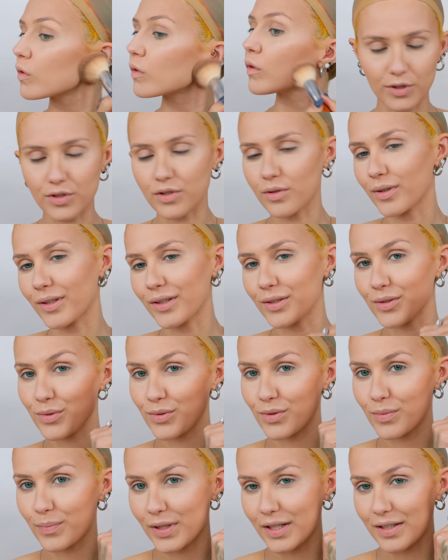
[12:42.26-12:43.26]
Also gonna
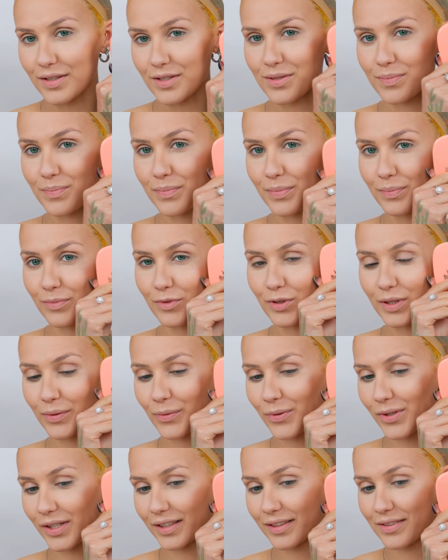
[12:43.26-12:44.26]
do the blush real
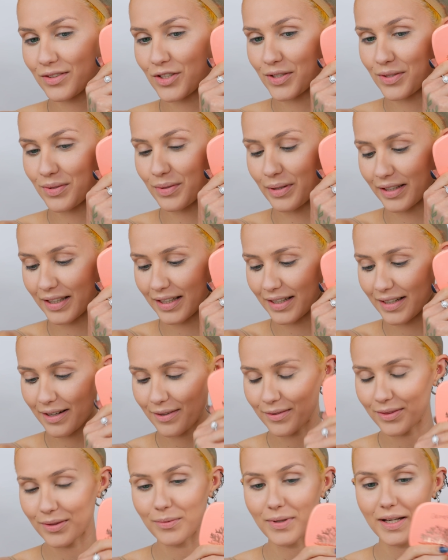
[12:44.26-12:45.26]
quick, just so I get it
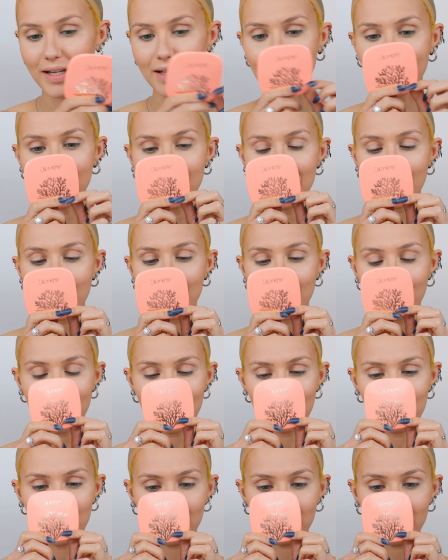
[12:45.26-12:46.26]
out the way.
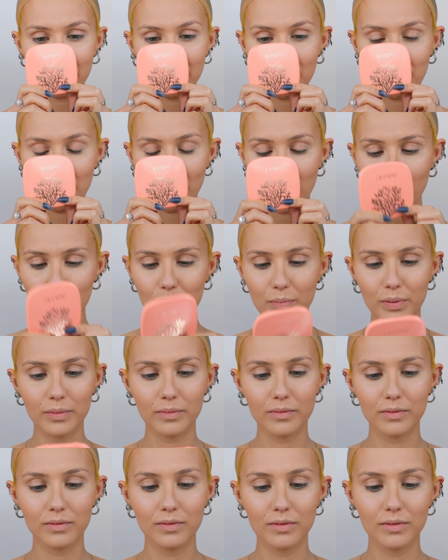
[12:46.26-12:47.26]
Um, Colourpop
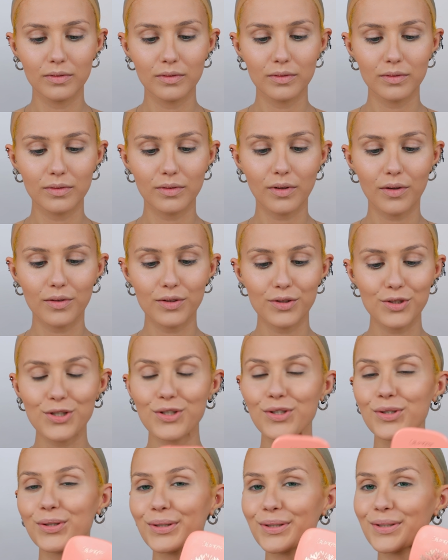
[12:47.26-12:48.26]

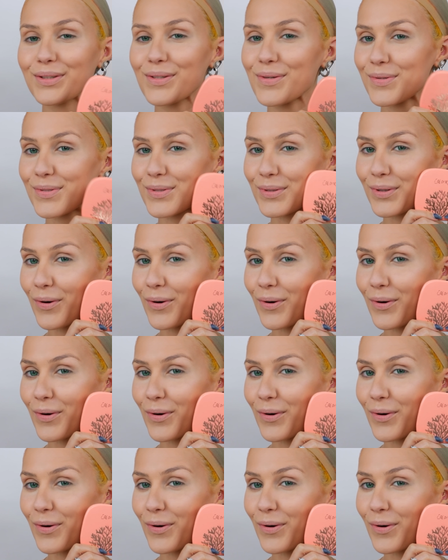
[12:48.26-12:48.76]
Shook to the